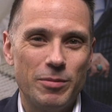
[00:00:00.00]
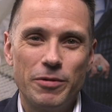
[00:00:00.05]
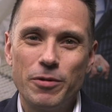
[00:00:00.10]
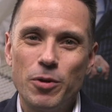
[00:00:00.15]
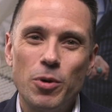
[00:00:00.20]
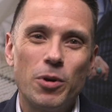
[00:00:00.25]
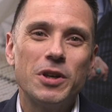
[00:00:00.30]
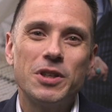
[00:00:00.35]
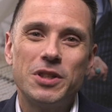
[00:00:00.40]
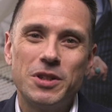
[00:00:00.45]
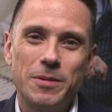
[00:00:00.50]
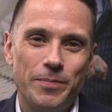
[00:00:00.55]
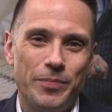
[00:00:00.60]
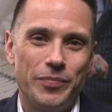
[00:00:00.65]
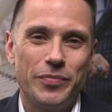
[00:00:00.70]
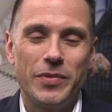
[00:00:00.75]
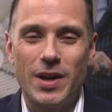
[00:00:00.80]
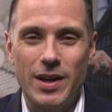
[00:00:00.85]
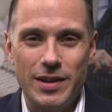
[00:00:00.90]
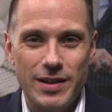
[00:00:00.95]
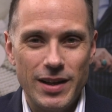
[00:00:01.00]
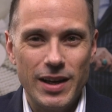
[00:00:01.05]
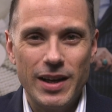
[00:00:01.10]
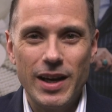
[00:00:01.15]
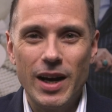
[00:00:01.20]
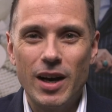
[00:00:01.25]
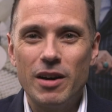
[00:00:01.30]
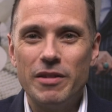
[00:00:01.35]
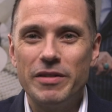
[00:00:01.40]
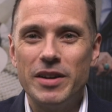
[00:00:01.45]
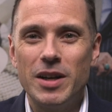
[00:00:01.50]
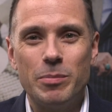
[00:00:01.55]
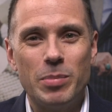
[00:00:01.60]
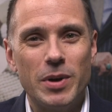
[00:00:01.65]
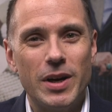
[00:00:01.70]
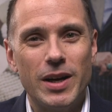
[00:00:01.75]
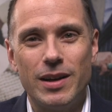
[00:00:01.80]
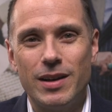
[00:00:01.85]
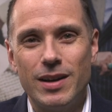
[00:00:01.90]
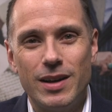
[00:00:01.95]
Of course, I take care of it,
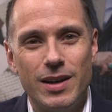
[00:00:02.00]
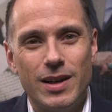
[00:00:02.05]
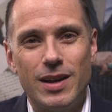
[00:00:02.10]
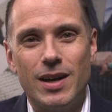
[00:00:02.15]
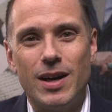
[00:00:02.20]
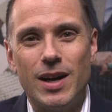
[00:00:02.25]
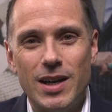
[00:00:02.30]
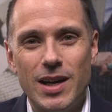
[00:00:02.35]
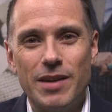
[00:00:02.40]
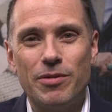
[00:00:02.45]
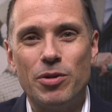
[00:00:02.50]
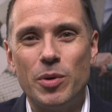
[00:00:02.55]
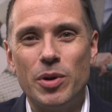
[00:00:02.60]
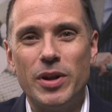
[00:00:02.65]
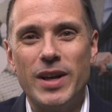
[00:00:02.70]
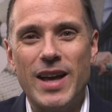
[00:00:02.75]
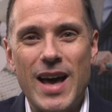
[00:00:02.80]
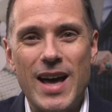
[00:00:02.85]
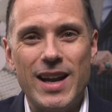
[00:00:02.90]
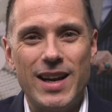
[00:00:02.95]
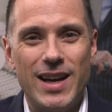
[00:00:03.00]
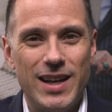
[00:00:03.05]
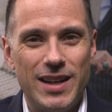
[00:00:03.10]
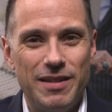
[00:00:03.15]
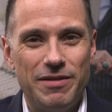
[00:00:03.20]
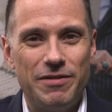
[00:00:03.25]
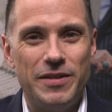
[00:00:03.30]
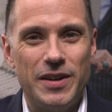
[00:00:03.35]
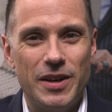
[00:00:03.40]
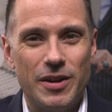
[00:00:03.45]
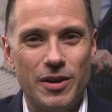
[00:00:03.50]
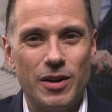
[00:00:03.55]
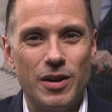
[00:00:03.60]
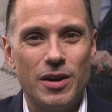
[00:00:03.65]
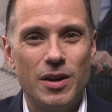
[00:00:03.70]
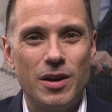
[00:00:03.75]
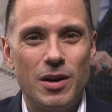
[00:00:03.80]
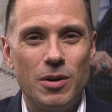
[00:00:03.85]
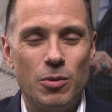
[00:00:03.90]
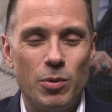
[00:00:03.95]
but I never really had any
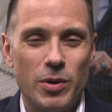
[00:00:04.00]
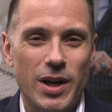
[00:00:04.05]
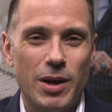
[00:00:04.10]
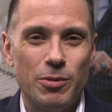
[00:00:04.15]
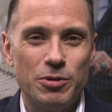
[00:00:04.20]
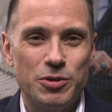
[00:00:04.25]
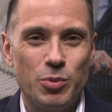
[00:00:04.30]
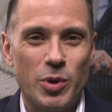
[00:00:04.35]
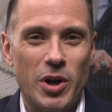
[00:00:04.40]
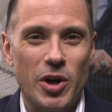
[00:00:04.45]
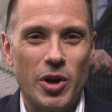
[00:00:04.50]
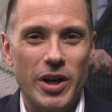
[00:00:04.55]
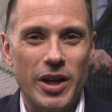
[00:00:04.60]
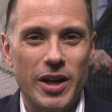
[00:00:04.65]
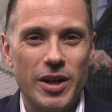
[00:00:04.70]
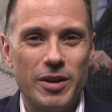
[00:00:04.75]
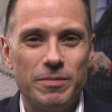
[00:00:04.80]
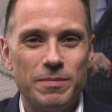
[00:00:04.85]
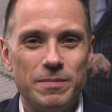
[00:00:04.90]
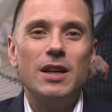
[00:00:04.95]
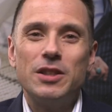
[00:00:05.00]
fear when I was wearing it.